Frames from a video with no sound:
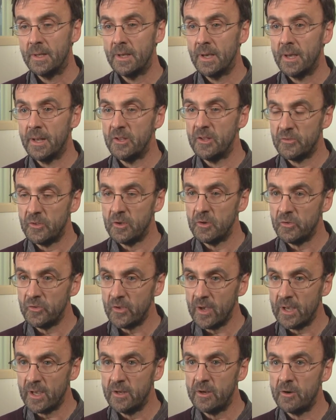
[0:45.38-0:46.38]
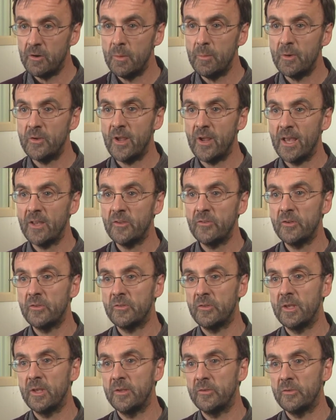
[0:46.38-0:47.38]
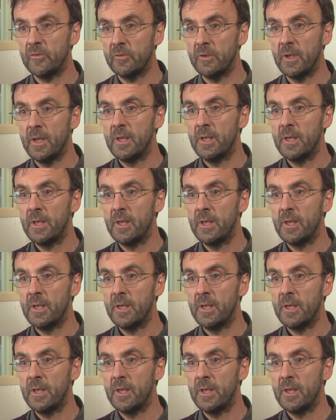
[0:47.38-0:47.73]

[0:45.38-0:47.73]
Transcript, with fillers: And it's those secondary metastases